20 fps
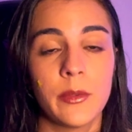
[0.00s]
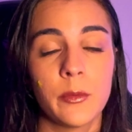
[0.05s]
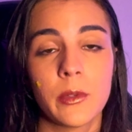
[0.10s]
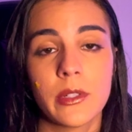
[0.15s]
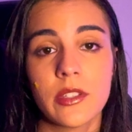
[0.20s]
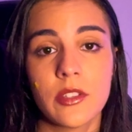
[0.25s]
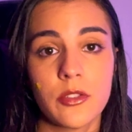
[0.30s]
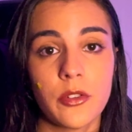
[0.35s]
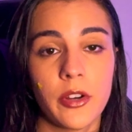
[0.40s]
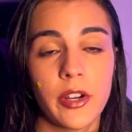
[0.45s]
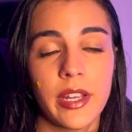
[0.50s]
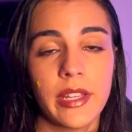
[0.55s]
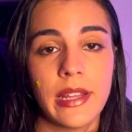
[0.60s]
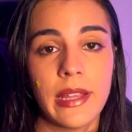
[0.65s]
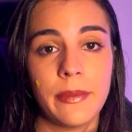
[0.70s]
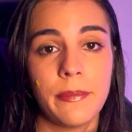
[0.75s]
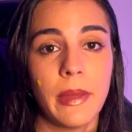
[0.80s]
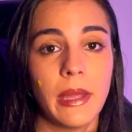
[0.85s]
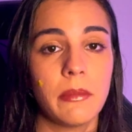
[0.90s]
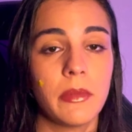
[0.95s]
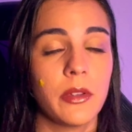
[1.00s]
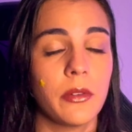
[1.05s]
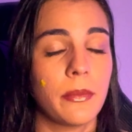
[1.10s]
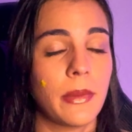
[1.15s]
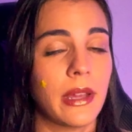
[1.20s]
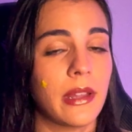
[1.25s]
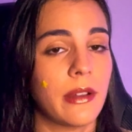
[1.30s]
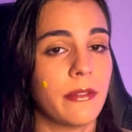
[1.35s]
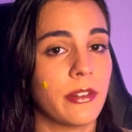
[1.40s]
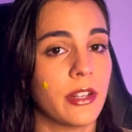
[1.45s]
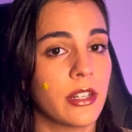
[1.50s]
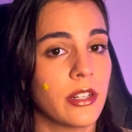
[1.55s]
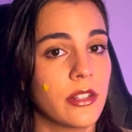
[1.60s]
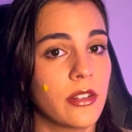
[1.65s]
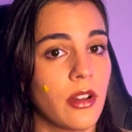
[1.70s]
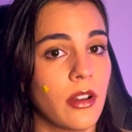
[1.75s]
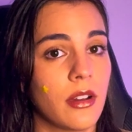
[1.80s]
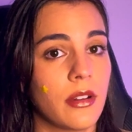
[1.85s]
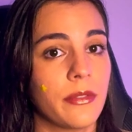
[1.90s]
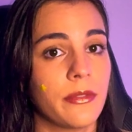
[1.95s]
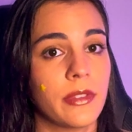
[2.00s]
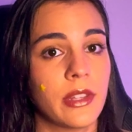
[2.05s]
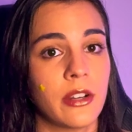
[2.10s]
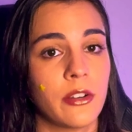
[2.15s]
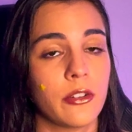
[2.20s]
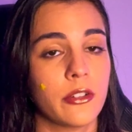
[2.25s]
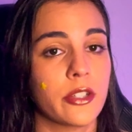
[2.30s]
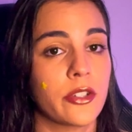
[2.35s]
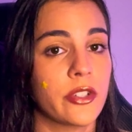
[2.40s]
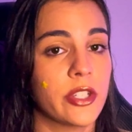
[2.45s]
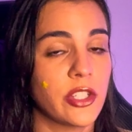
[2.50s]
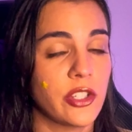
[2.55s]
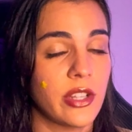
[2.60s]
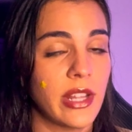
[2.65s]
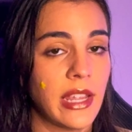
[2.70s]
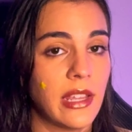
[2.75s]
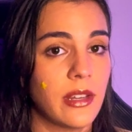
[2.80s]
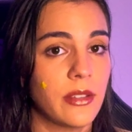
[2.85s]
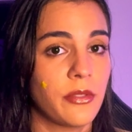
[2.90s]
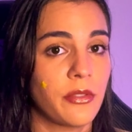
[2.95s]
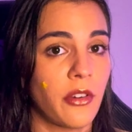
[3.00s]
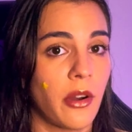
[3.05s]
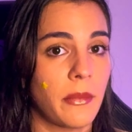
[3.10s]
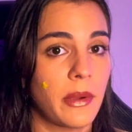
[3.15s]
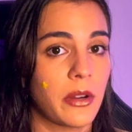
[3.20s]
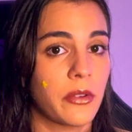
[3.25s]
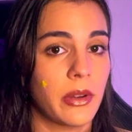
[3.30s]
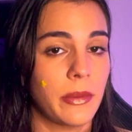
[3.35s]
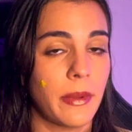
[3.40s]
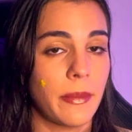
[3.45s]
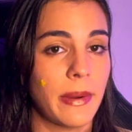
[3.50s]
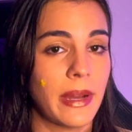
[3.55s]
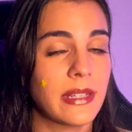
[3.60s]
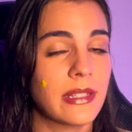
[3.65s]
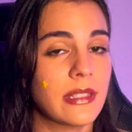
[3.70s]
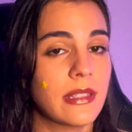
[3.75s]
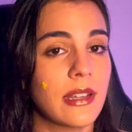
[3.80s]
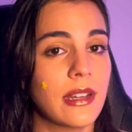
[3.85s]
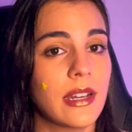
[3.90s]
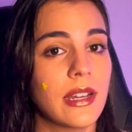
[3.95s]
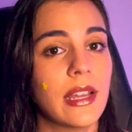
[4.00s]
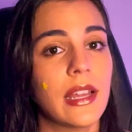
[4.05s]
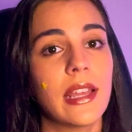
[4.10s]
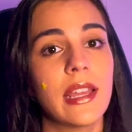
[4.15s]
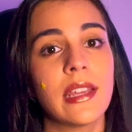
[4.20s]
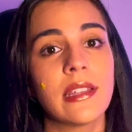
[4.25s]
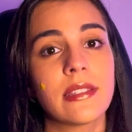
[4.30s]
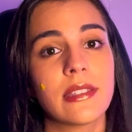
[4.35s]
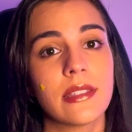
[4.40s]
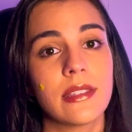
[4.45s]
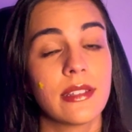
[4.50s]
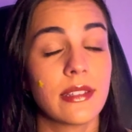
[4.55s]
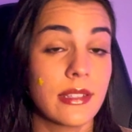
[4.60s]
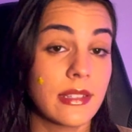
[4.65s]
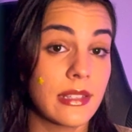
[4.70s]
And one story that maybe you might have heard of that originated from a creepypasta, it's the